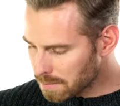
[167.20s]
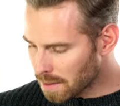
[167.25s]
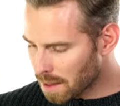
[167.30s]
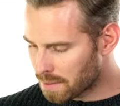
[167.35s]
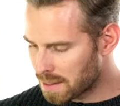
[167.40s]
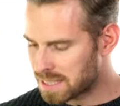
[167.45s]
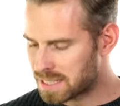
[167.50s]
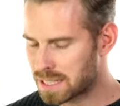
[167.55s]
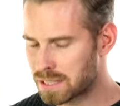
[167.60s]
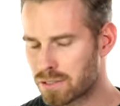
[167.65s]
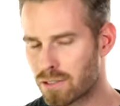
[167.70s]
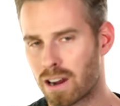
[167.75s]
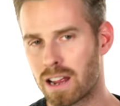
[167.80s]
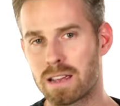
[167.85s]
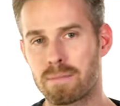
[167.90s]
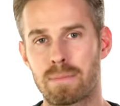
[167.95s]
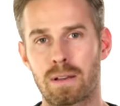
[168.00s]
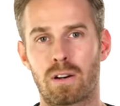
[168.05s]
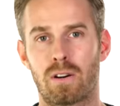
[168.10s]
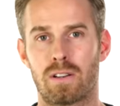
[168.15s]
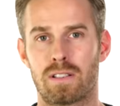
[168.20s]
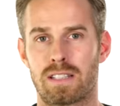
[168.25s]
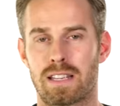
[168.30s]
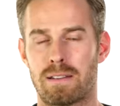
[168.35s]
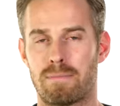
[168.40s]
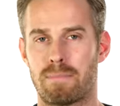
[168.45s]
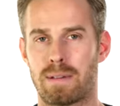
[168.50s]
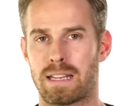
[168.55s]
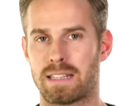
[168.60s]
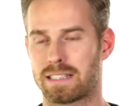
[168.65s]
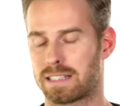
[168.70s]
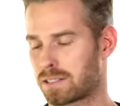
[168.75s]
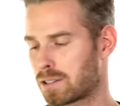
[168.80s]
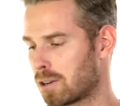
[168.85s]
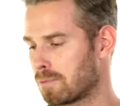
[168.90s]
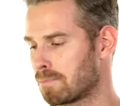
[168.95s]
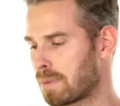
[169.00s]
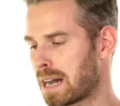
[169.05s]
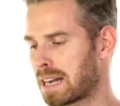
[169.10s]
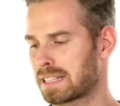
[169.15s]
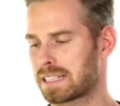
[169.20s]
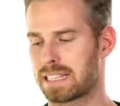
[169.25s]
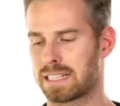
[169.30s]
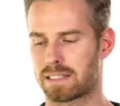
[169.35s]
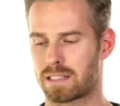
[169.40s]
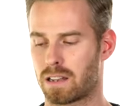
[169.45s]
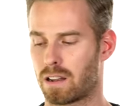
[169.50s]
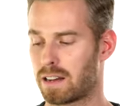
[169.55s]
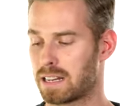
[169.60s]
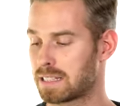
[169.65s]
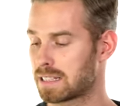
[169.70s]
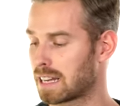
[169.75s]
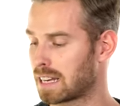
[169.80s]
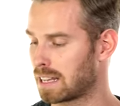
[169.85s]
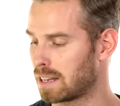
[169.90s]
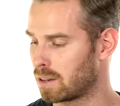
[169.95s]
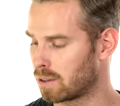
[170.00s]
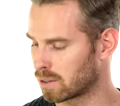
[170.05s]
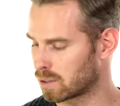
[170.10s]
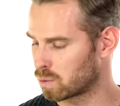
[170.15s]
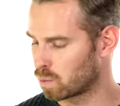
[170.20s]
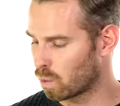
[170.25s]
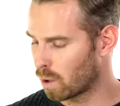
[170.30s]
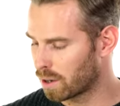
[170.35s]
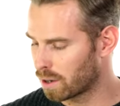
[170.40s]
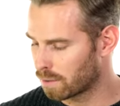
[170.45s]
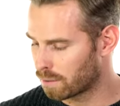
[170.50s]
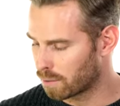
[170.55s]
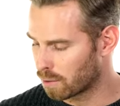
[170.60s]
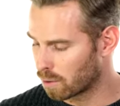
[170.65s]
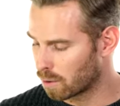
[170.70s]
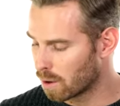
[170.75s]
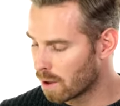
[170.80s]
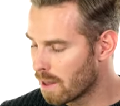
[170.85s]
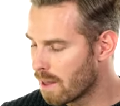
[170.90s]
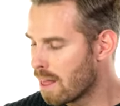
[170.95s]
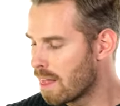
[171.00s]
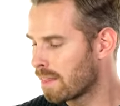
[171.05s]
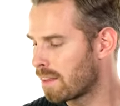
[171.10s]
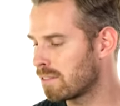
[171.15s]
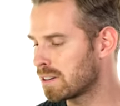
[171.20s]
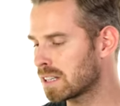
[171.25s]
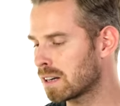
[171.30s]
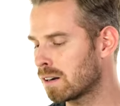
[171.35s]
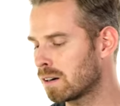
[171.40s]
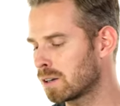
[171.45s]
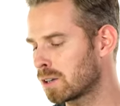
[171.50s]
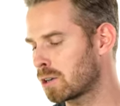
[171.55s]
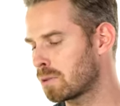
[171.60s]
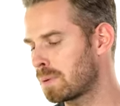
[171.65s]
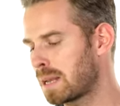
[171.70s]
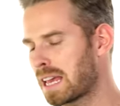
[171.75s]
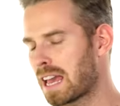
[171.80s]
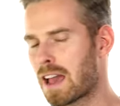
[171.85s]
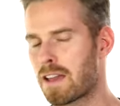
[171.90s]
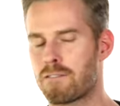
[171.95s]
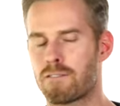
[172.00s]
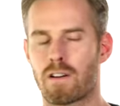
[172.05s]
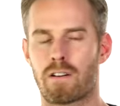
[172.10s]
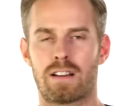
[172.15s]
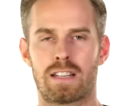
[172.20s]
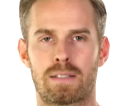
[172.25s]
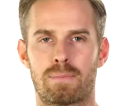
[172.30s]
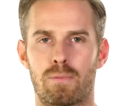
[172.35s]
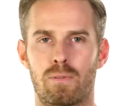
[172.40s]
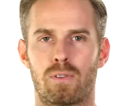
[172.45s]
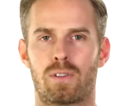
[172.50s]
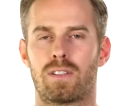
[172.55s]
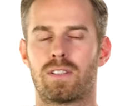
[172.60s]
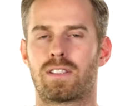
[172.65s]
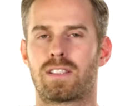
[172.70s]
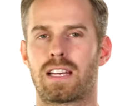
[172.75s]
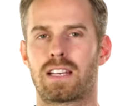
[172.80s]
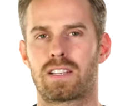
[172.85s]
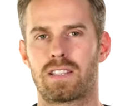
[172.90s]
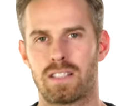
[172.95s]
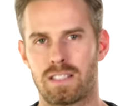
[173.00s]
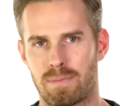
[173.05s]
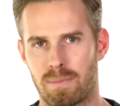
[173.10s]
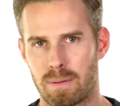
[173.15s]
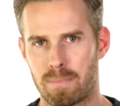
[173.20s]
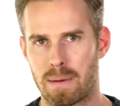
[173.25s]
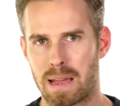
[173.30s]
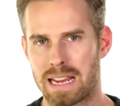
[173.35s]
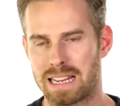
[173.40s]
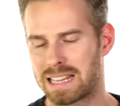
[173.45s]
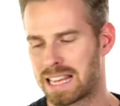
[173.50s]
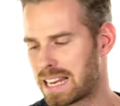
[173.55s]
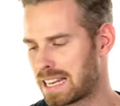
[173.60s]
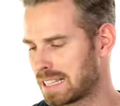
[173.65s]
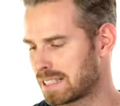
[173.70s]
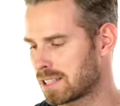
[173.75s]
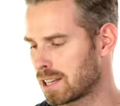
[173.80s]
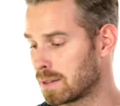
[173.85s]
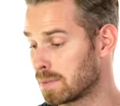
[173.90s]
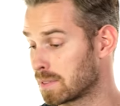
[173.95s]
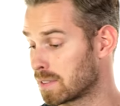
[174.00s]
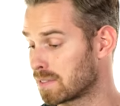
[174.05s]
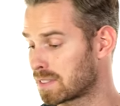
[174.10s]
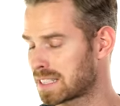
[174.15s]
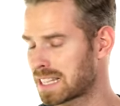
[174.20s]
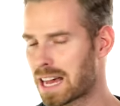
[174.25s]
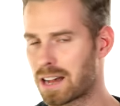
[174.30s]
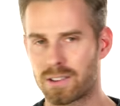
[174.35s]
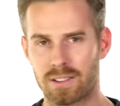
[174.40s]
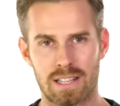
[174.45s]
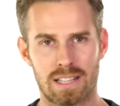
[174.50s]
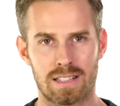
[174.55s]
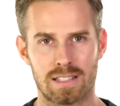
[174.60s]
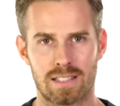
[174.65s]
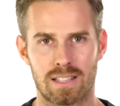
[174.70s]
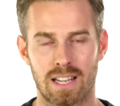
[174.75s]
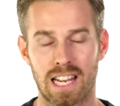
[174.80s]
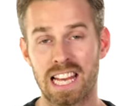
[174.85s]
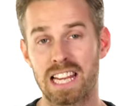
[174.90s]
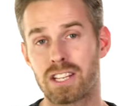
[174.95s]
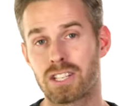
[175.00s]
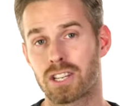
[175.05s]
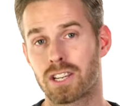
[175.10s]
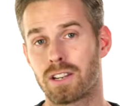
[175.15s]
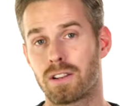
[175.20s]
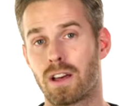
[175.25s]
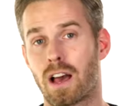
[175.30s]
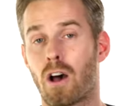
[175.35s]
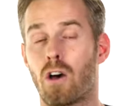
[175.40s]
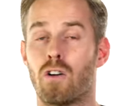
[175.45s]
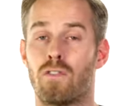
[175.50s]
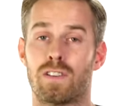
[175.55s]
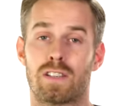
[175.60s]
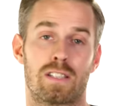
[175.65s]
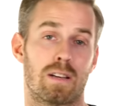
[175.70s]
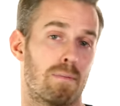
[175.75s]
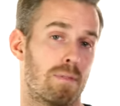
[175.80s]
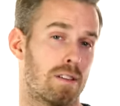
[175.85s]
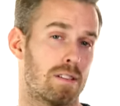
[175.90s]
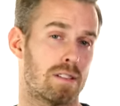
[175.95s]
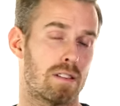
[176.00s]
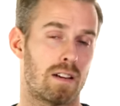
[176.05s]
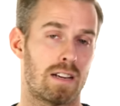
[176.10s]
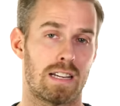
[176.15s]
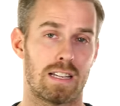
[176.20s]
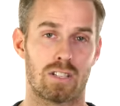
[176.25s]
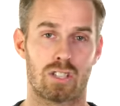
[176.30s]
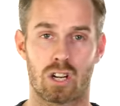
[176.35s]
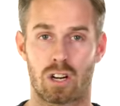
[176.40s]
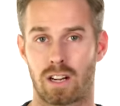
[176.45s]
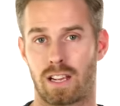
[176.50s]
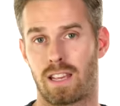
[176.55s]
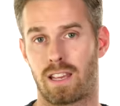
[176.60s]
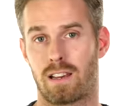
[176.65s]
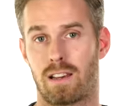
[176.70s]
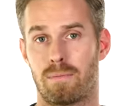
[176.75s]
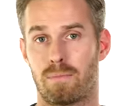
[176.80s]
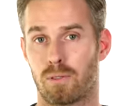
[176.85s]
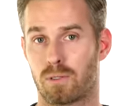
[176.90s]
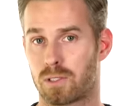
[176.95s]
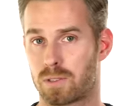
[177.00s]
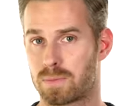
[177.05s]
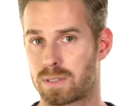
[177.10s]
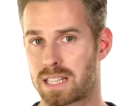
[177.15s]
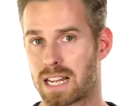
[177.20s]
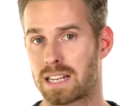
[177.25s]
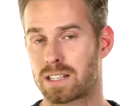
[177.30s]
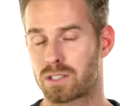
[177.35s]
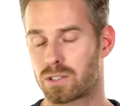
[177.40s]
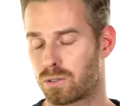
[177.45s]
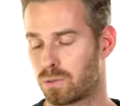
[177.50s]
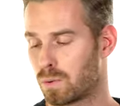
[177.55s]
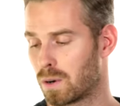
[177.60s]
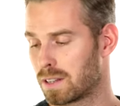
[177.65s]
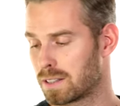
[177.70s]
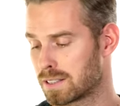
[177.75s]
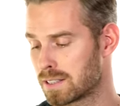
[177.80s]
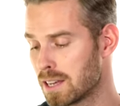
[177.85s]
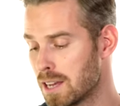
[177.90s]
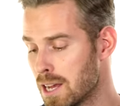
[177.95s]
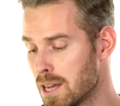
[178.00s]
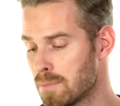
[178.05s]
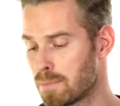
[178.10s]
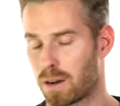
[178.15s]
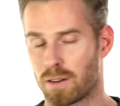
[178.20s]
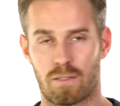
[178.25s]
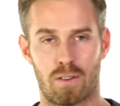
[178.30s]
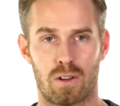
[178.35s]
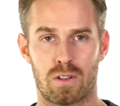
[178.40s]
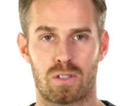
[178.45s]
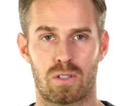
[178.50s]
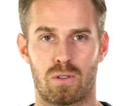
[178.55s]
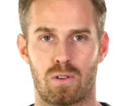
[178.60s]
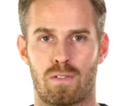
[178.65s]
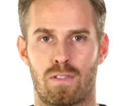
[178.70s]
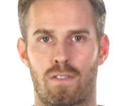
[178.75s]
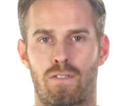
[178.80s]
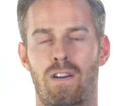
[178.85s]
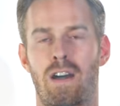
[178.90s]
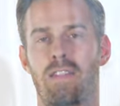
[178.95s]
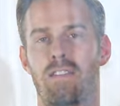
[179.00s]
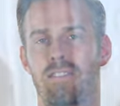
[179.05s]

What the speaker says: This is great because it means it's compact, it's light, and it looks wonderful. There is arguably a very small concession to be made then in terms of sound insulation over some of the slightly chunkier and more substantial ones by virtue of the fact